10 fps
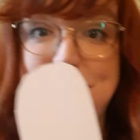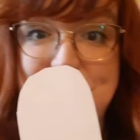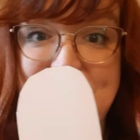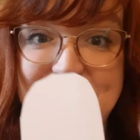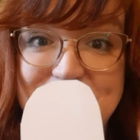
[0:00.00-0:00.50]

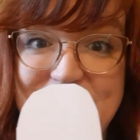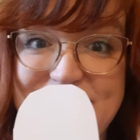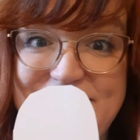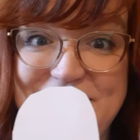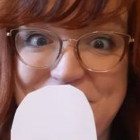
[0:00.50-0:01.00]

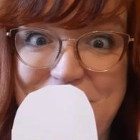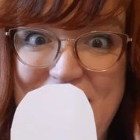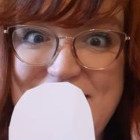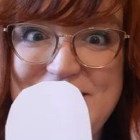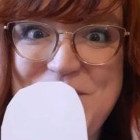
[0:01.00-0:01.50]
Perfect,
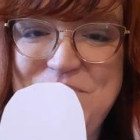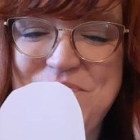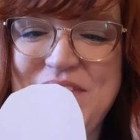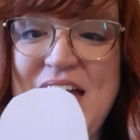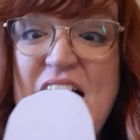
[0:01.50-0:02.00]
right?
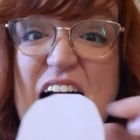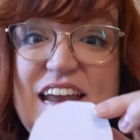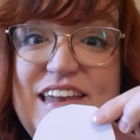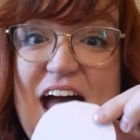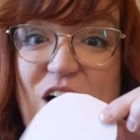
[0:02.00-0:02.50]

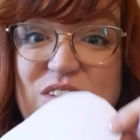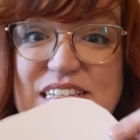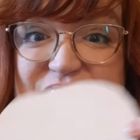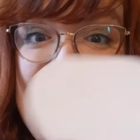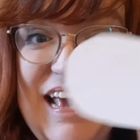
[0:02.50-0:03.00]
Now,
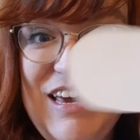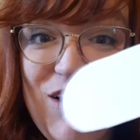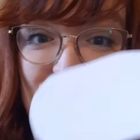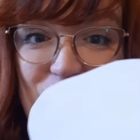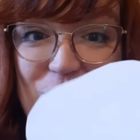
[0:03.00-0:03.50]
take
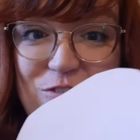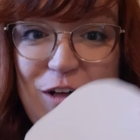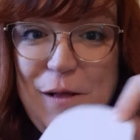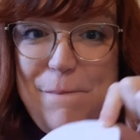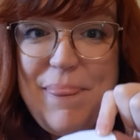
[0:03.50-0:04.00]
your
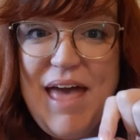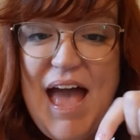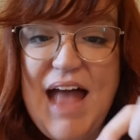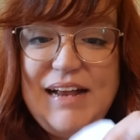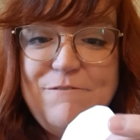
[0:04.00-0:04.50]
oval
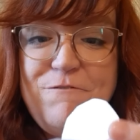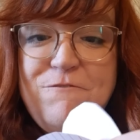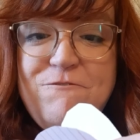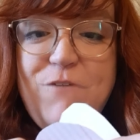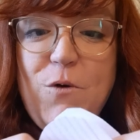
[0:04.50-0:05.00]
and
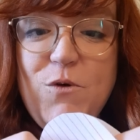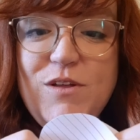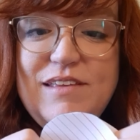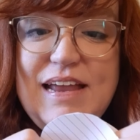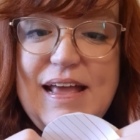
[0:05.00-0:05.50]

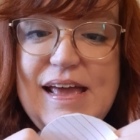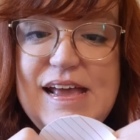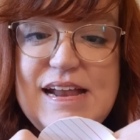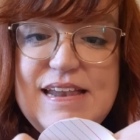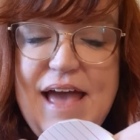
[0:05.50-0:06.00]
fold it
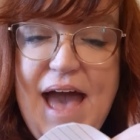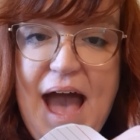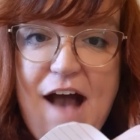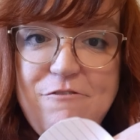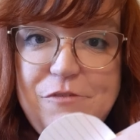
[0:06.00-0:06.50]
in
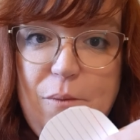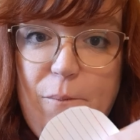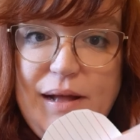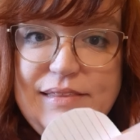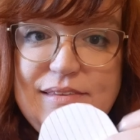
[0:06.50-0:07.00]
half
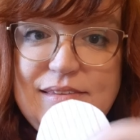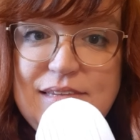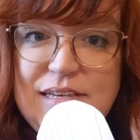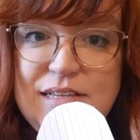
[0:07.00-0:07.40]
once.